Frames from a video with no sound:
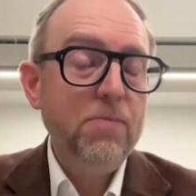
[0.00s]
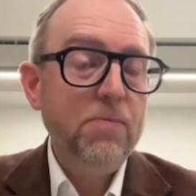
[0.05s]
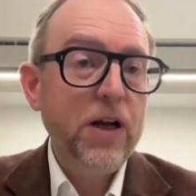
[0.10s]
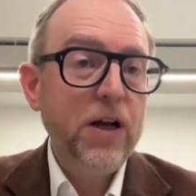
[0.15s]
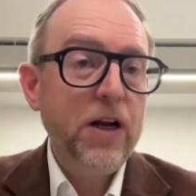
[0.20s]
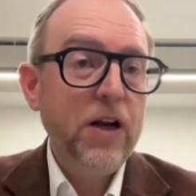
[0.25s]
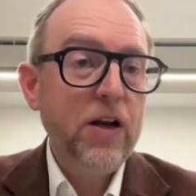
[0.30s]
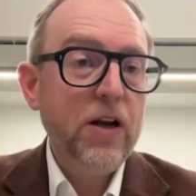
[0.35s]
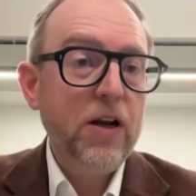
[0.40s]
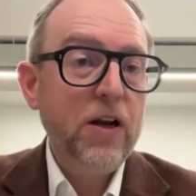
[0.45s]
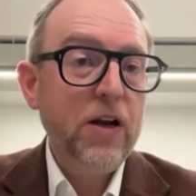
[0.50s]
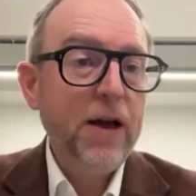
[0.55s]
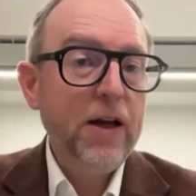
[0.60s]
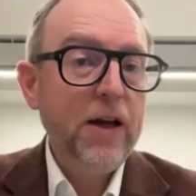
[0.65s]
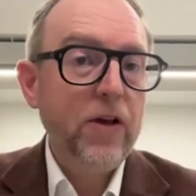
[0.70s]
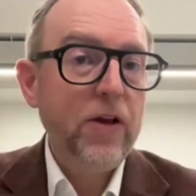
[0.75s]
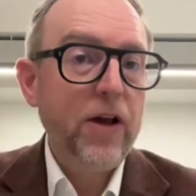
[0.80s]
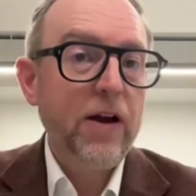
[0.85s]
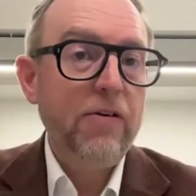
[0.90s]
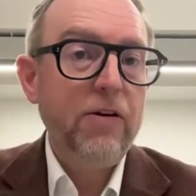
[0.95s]
can I come back
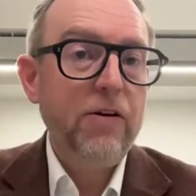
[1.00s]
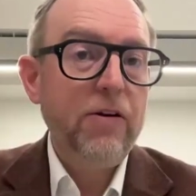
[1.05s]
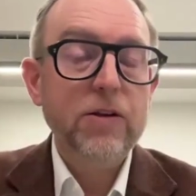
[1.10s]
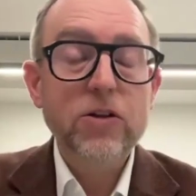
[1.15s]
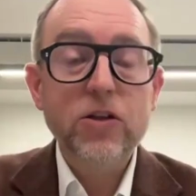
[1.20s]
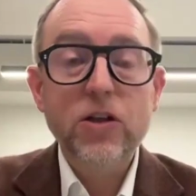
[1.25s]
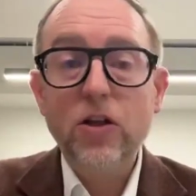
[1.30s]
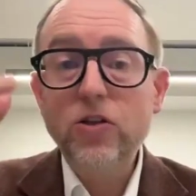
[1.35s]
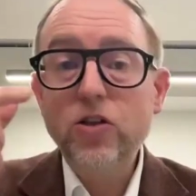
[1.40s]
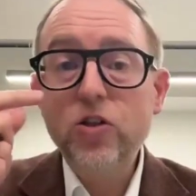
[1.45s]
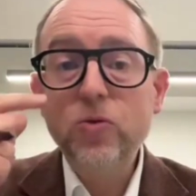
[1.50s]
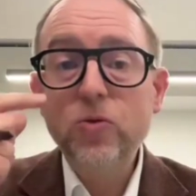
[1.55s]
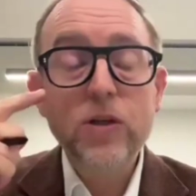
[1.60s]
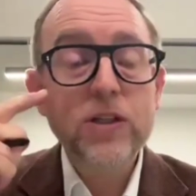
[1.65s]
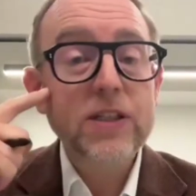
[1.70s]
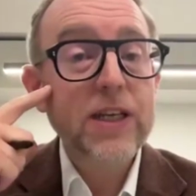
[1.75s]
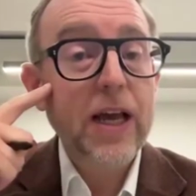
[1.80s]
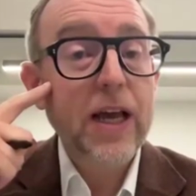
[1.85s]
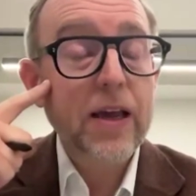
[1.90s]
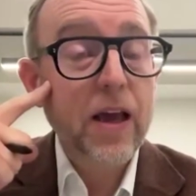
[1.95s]
on that, Eric? Just want
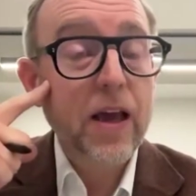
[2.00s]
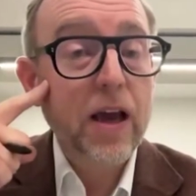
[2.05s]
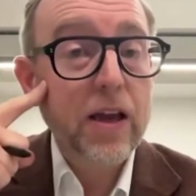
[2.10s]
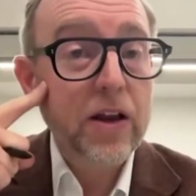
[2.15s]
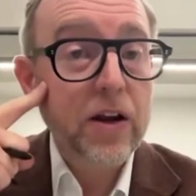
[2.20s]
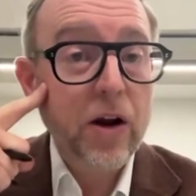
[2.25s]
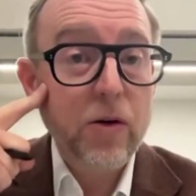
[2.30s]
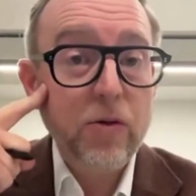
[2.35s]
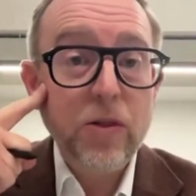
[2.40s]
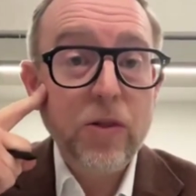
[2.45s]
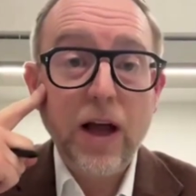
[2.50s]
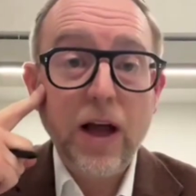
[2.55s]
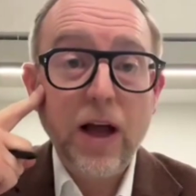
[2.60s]
to say, you know,